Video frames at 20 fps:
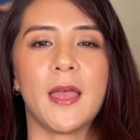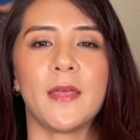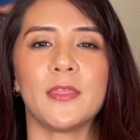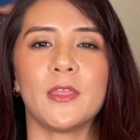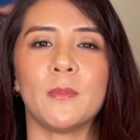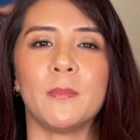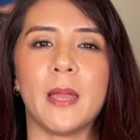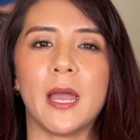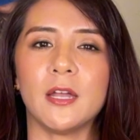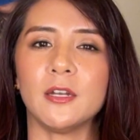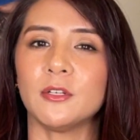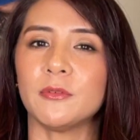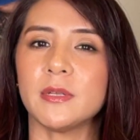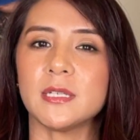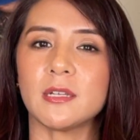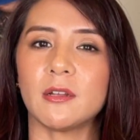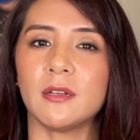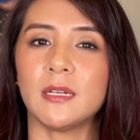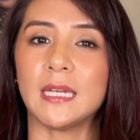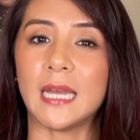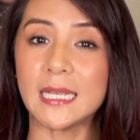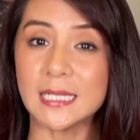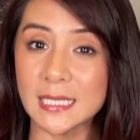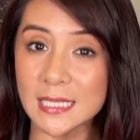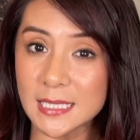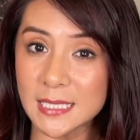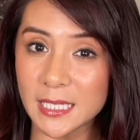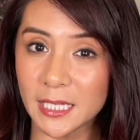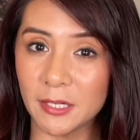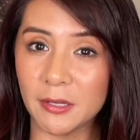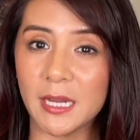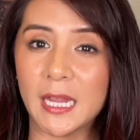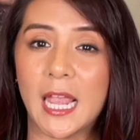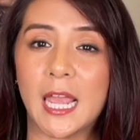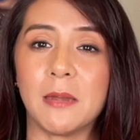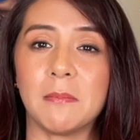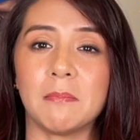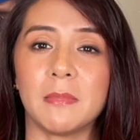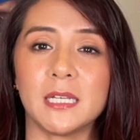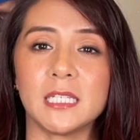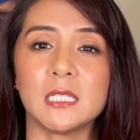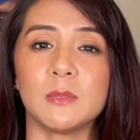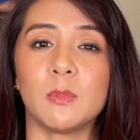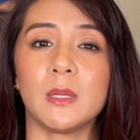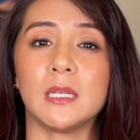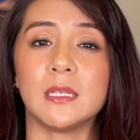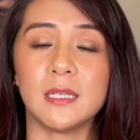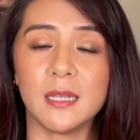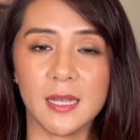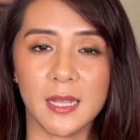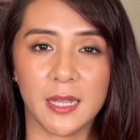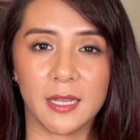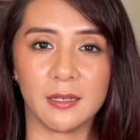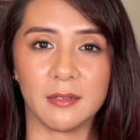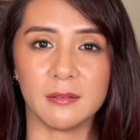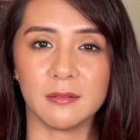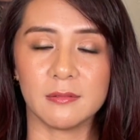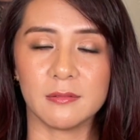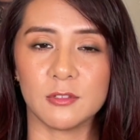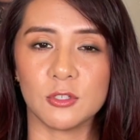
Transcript: The boundaries are necessary and must be done,